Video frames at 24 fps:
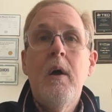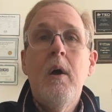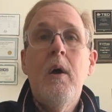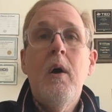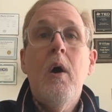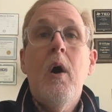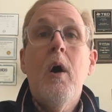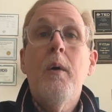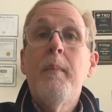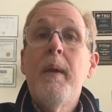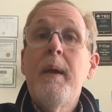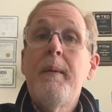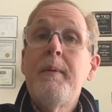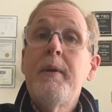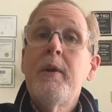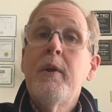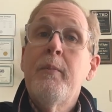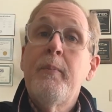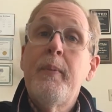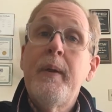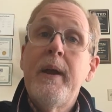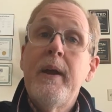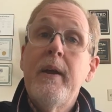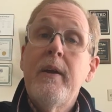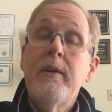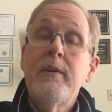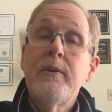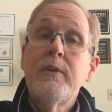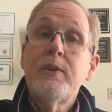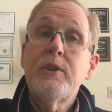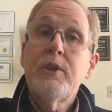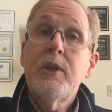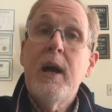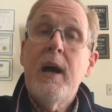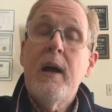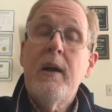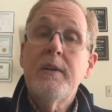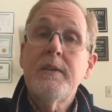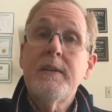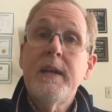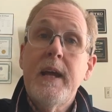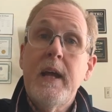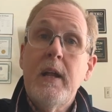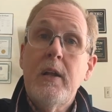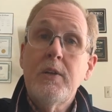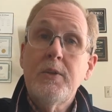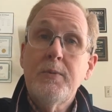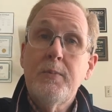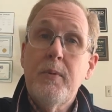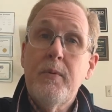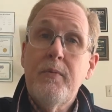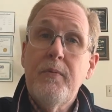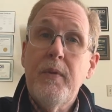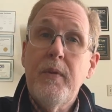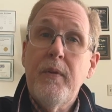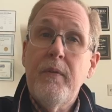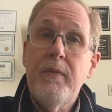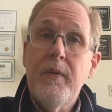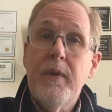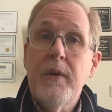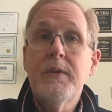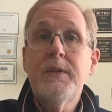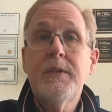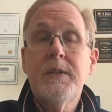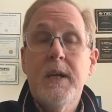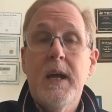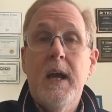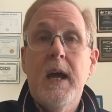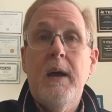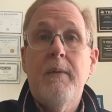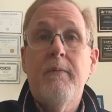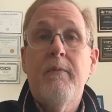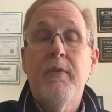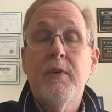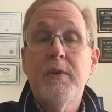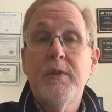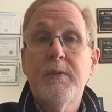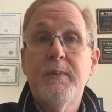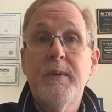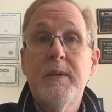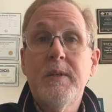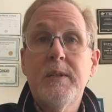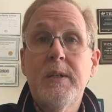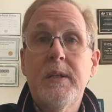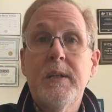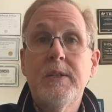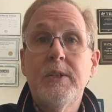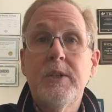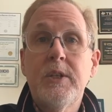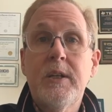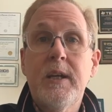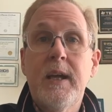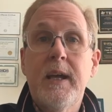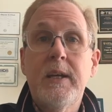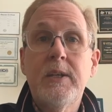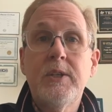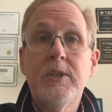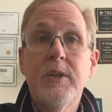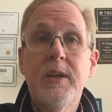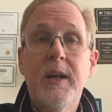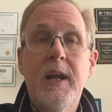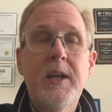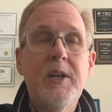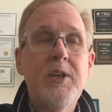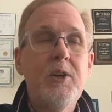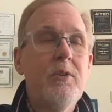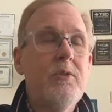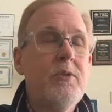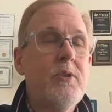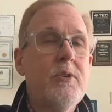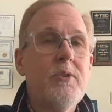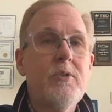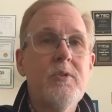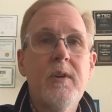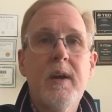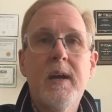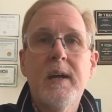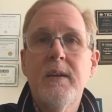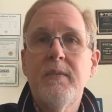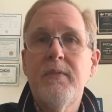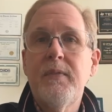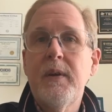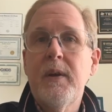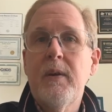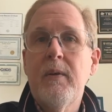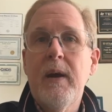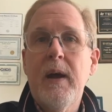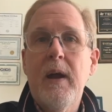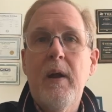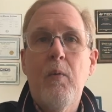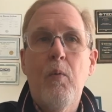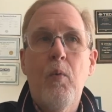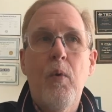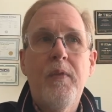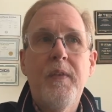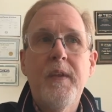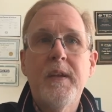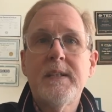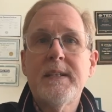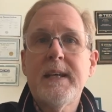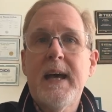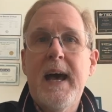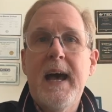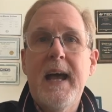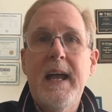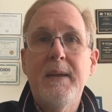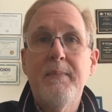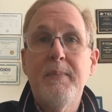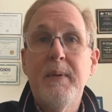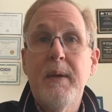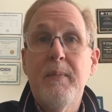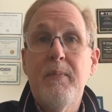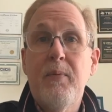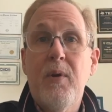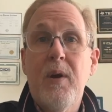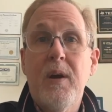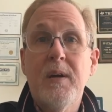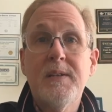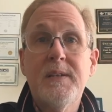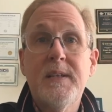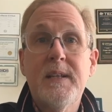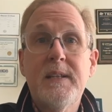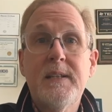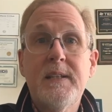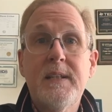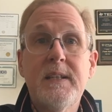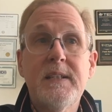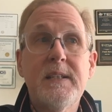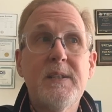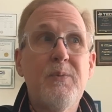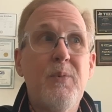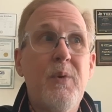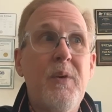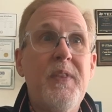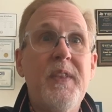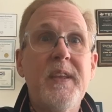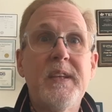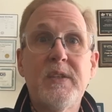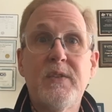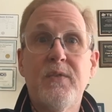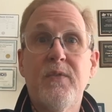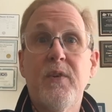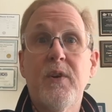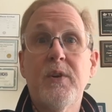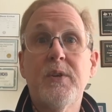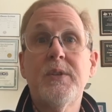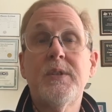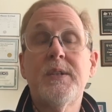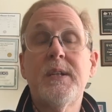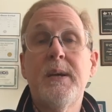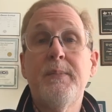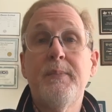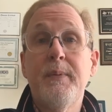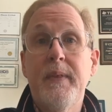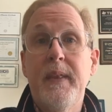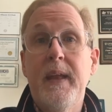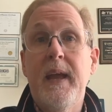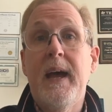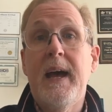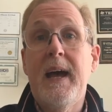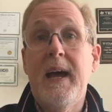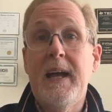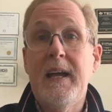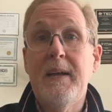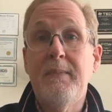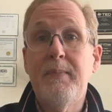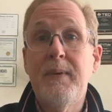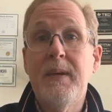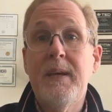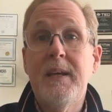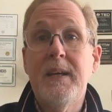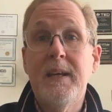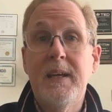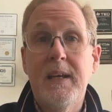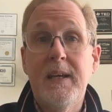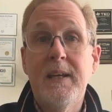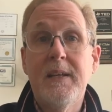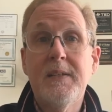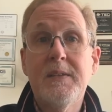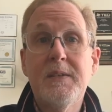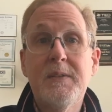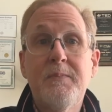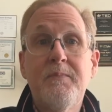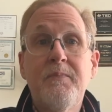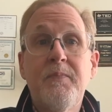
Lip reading: Or maybe you're a parent whose child is eligible for the first time for special education and you're just trying to figure out what this IEP process is and what this first step in the IEP is.